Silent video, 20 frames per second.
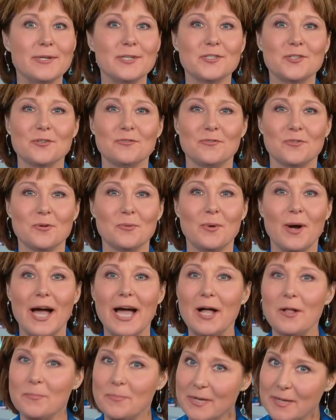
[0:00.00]
Minister for a
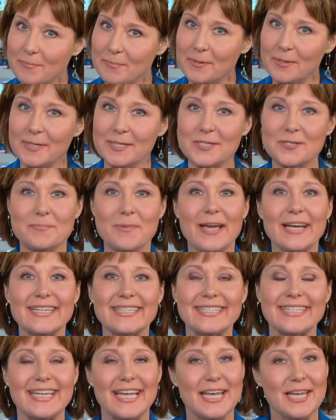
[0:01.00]
while, people
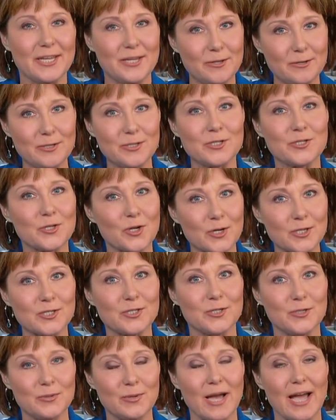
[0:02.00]
expect you know you start
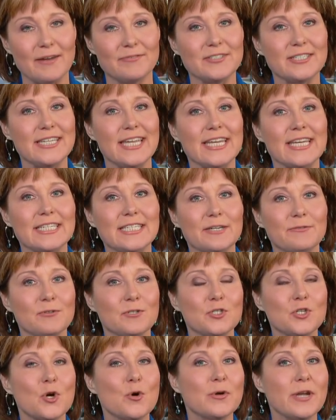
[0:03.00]
to have to take a
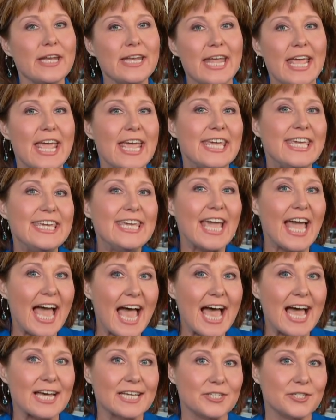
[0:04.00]
different tone, and he
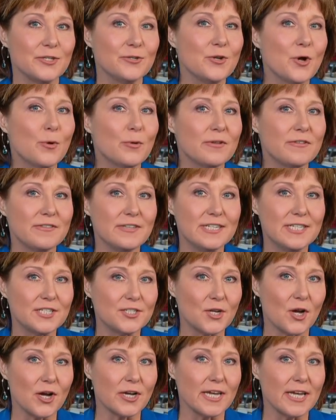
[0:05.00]
has. You notice that he's
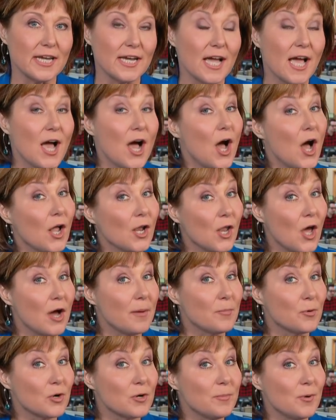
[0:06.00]
talking a
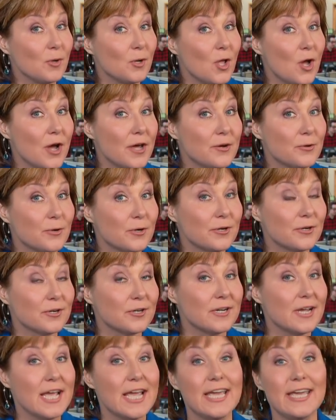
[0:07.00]
lot more about law and
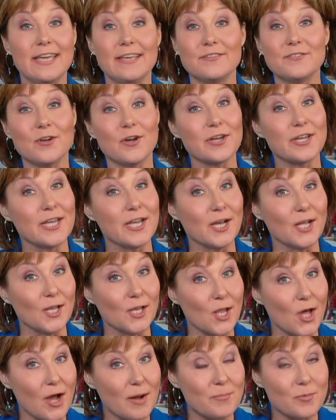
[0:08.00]
order. He's He's talking a
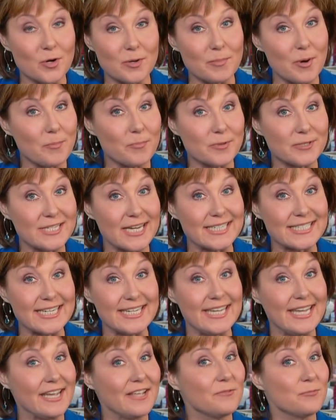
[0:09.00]
lot more about protecting
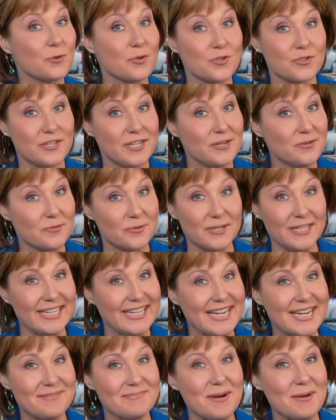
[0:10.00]
kids, which didn't really
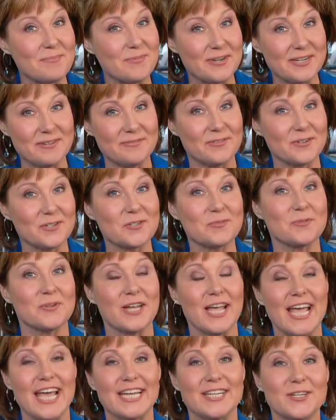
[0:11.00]
come up when he first
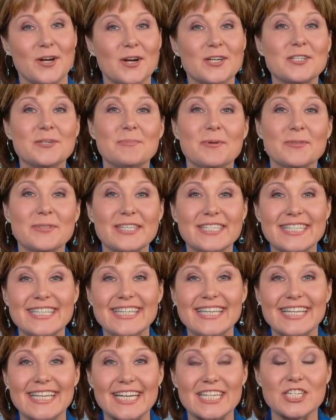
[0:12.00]
talked about this in
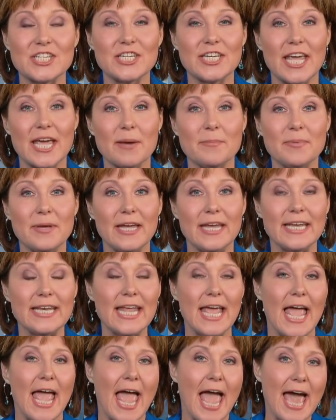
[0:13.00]
the election campaign.
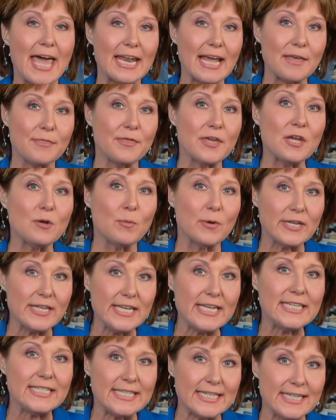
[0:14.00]
And I think what
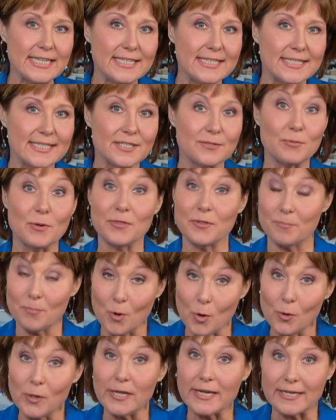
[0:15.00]
he sees is what the
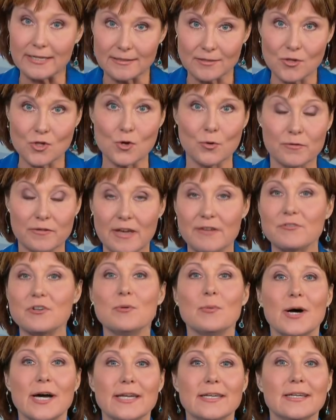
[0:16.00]
polling shows
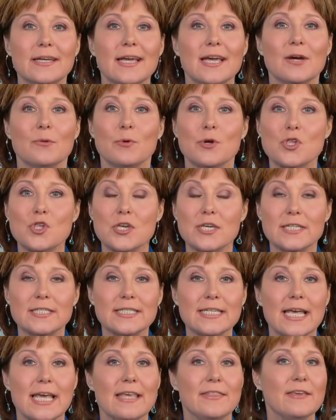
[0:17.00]
everyone, which
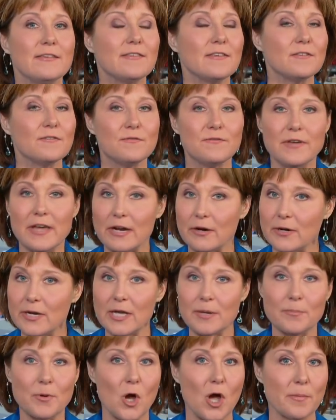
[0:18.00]
is this is very
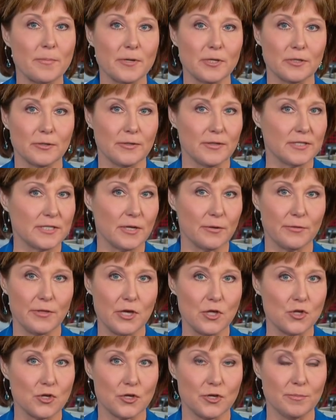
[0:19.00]
unpopular in the South
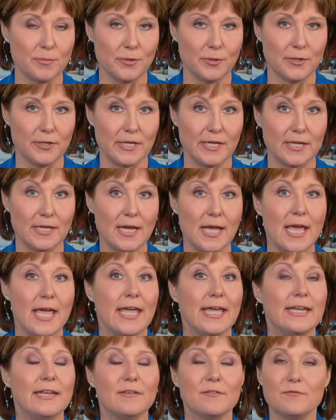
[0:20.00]
Asian community.
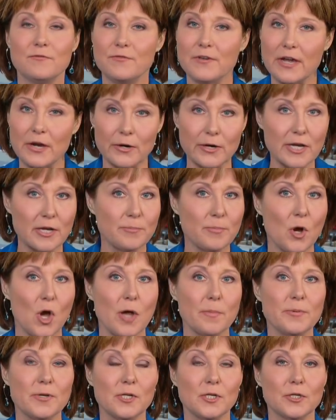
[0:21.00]
It is very
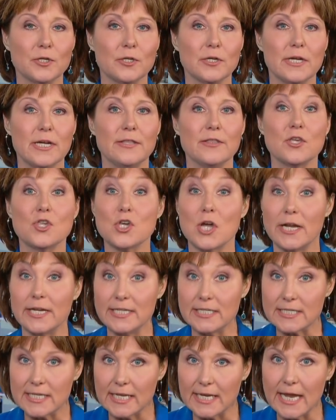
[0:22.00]
unpopular in the
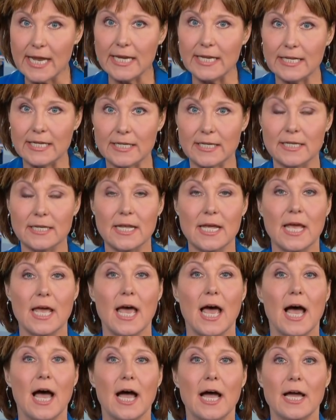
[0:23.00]
Chinese Canadian
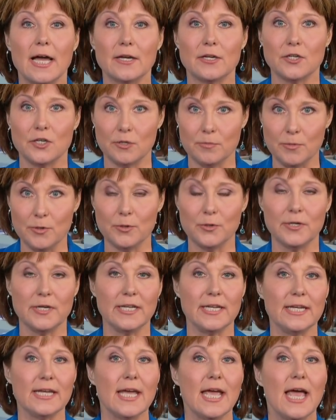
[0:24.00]
uh,
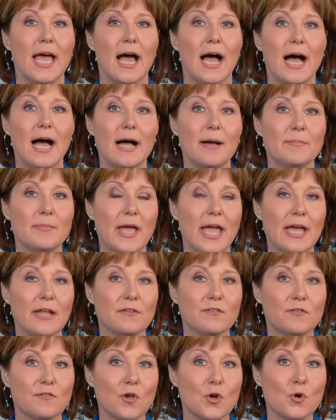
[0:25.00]
community. Um,
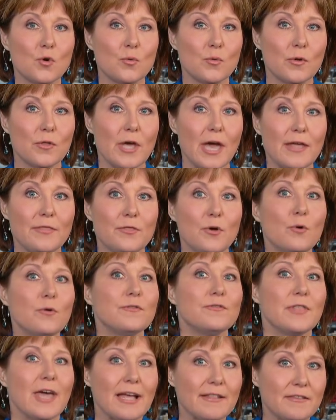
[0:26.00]
and so, and
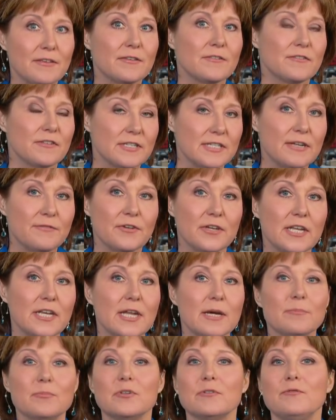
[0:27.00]
those, that's a significant
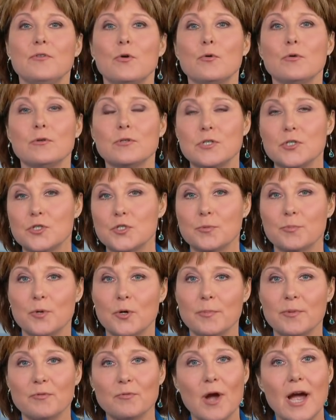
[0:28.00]
number of voters in
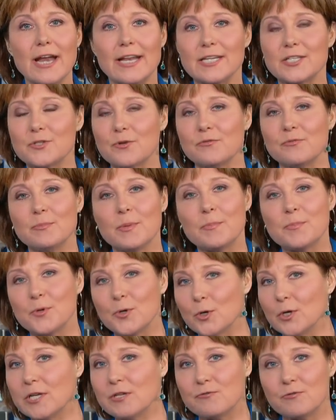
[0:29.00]
suburban riding. So, from a
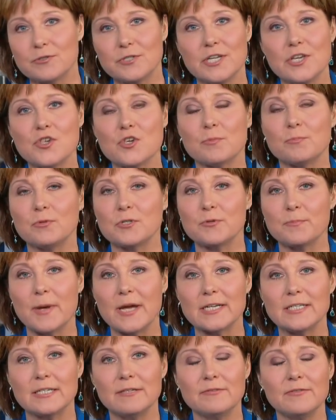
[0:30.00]
purely strategic
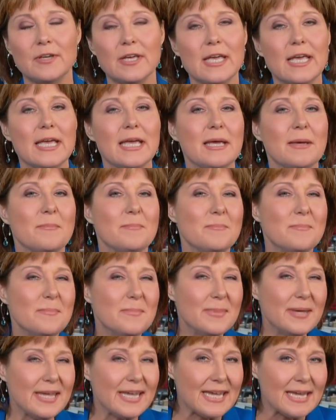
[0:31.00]
perspective,
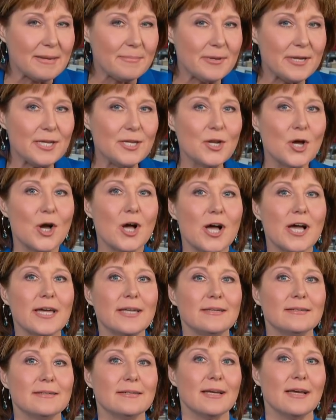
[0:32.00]
maybe not
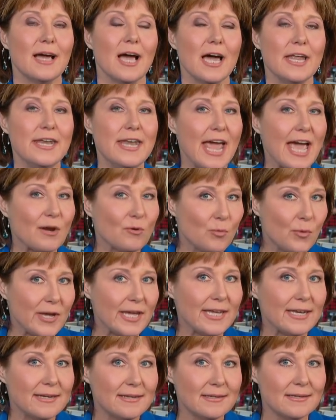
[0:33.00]
a net
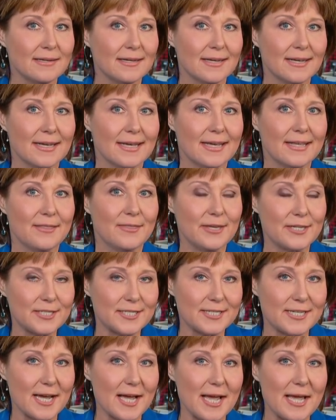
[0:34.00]
win this
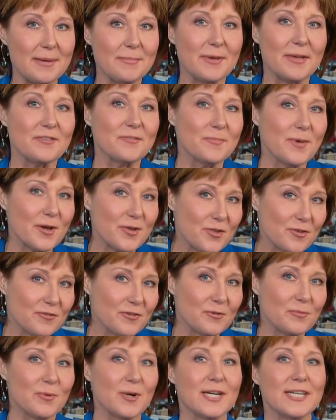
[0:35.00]
time as much as
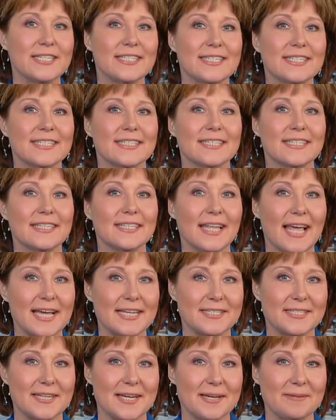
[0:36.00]
it was
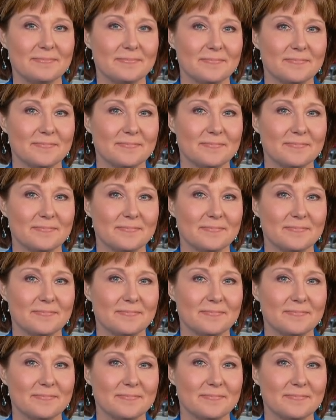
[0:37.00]
last time.